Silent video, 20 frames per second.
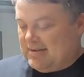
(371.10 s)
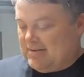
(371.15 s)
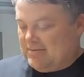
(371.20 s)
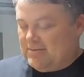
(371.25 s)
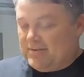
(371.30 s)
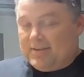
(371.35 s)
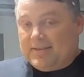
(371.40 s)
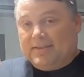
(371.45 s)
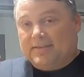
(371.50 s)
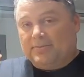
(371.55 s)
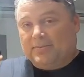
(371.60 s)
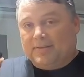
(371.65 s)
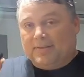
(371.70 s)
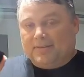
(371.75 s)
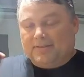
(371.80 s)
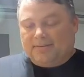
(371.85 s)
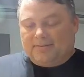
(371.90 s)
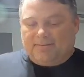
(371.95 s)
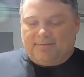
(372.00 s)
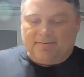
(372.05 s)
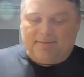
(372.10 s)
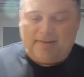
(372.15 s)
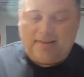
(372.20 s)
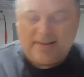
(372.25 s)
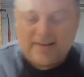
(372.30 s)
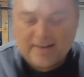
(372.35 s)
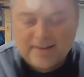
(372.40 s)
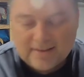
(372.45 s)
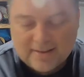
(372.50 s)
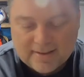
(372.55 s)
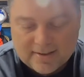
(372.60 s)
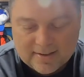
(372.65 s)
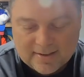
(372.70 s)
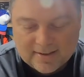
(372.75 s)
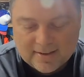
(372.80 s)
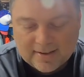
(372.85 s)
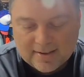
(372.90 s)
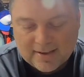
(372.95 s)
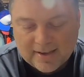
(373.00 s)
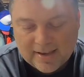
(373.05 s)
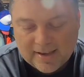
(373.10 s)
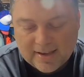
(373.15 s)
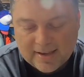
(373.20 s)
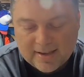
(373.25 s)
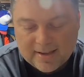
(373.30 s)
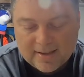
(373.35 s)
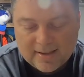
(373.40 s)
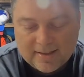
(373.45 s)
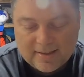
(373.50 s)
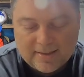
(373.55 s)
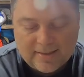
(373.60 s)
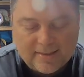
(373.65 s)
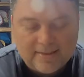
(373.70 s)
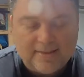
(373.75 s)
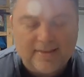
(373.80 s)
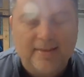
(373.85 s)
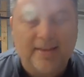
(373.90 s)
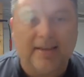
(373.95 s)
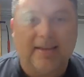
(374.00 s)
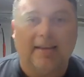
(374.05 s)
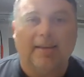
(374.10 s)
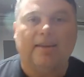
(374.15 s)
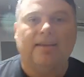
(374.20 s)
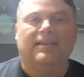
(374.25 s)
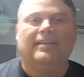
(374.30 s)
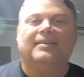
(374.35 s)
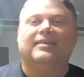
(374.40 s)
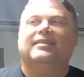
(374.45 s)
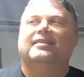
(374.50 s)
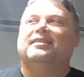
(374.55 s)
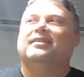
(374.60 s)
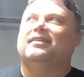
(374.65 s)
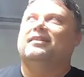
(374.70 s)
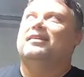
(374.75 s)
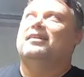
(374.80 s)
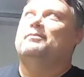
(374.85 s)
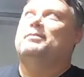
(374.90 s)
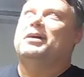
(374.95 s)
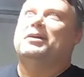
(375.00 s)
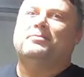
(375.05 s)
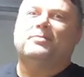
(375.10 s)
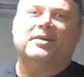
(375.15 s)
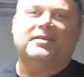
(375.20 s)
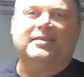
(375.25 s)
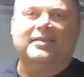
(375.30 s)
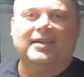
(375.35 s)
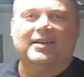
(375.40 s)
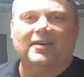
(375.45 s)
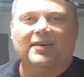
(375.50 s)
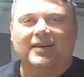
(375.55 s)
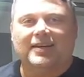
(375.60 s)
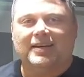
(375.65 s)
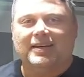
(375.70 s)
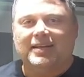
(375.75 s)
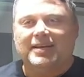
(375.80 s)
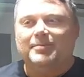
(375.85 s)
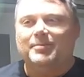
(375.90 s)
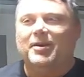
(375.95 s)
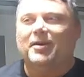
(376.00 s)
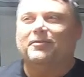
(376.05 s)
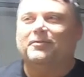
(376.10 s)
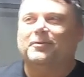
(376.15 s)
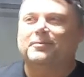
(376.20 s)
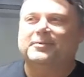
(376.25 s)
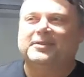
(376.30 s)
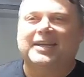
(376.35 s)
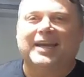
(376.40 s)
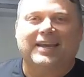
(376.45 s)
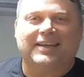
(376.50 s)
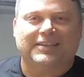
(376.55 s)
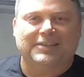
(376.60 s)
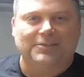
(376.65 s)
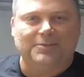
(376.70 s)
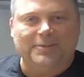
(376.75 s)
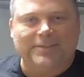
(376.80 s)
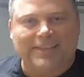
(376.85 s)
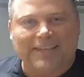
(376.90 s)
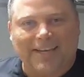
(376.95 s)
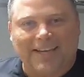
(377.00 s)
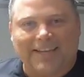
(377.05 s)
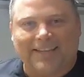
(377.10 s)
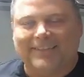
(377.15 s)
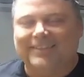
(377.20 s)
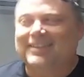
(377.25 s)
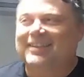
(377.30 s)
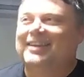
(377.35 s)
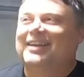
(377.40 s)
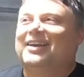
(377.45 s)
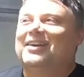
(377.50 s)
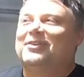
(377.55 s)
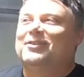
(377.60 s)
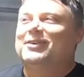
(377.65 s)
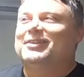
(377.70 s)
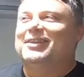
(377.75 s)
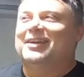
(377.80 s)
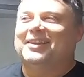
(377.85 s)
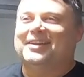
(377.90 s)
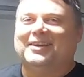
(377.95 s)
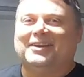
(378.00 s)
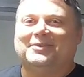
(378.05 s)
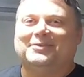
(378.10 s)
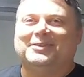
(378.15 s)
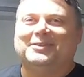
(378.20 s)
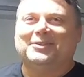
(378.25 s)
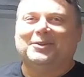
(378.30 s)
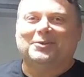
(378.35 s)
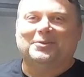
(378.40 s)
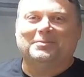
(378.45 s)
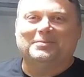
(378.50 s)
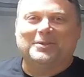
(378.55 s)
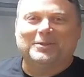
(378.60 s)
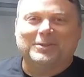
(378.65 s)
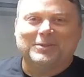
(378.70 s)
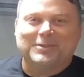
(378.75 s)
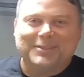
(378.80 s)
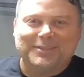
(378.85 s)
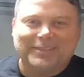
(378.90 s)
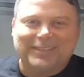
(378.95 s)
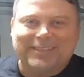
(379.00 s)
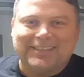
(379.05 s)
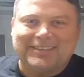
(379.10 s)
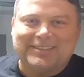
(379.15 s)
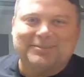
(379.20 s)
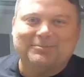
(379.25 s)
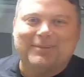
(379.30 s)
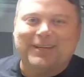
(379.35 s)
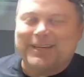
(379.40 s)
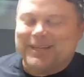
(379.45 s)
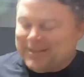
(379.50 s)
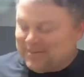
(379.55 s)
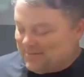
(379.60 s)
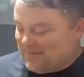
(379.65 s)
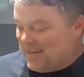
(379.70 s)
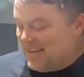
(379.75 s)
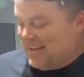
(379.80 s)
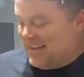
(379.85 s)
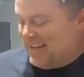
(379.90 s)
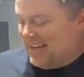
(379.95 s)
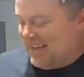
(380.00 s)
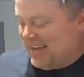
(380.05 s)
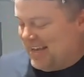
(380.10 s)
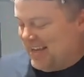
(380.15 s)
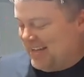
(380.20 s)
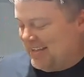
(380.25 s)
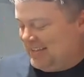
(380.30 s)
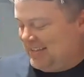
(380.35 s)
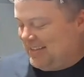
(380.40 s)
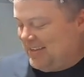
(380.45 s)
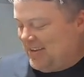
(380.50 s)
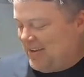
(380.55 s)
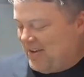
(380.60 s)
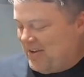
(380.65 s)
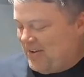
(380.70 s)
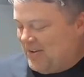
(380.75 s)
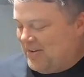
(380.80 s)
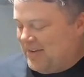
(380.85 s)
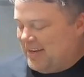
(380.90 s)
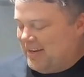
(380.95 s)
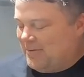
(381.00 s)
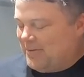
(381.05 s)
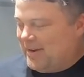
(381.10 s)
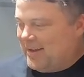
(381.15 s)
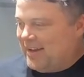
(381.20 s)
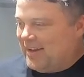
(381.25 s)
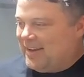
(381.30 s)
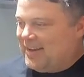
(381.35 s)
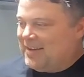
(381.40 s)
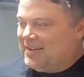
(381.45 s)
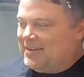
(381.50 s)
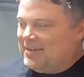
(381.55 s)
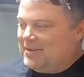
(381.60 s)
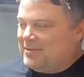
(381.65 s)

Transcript: well, this one. And then about a month later, I get an email from Jack Q Chan, which I thought was total bullshit, spam. And so anyway,